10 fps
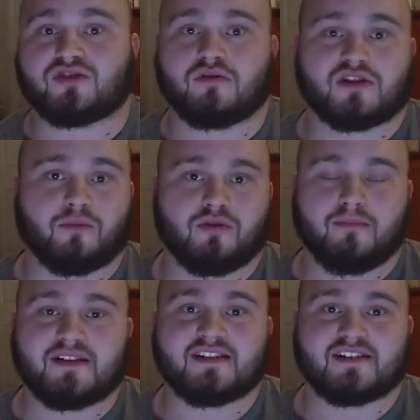So someone who
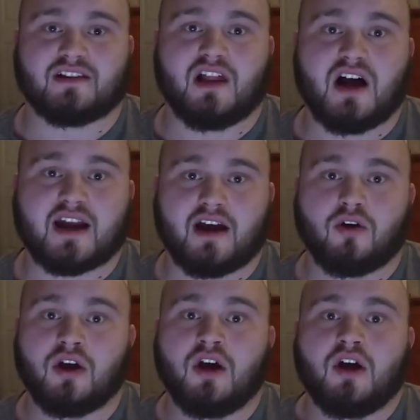misses at
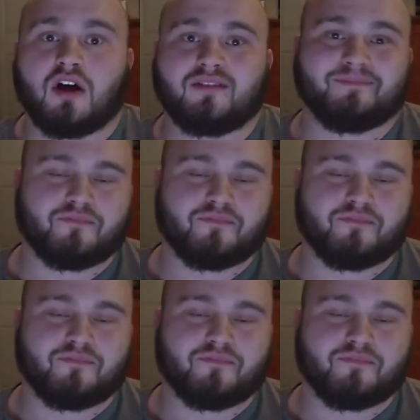lockout uh,